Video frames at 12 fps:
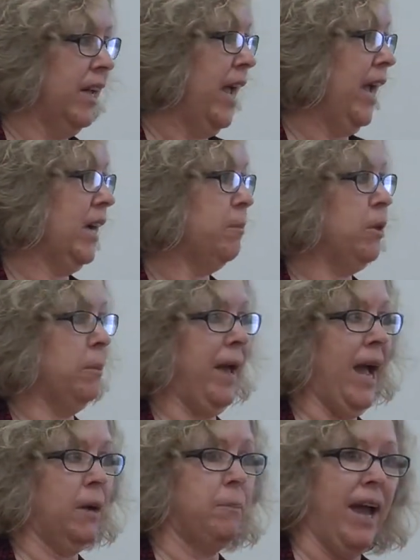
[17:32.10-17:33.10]
Hang up their
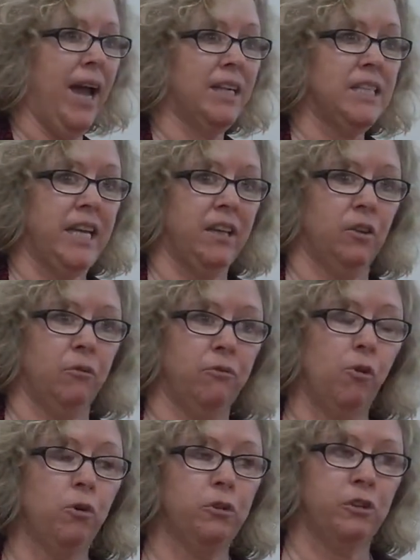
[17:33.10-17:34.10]
backpack, take their
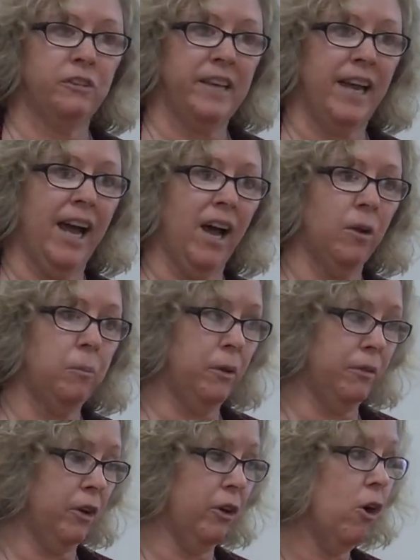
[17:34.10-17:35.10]
folders out,
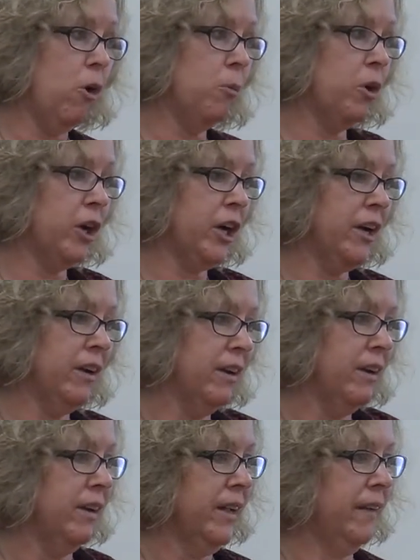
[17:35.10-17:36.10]
put their homework
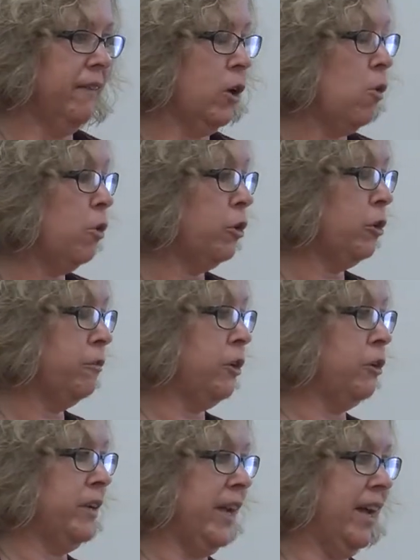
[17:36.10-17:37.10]
in the corner of
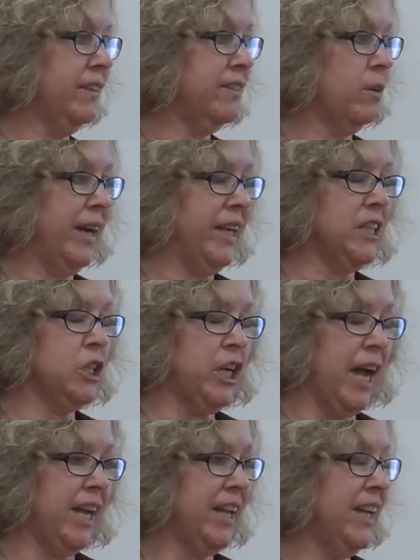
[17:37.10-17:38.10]
their desk so I can
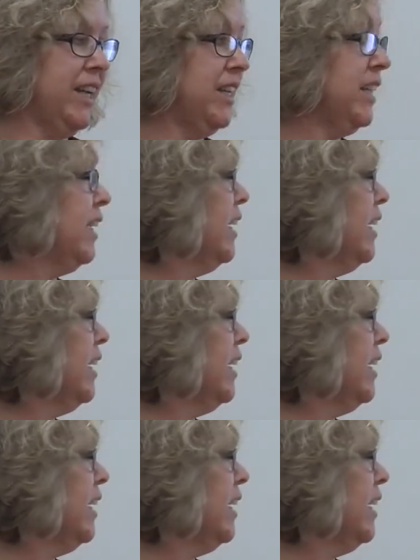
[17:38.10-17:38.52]
check it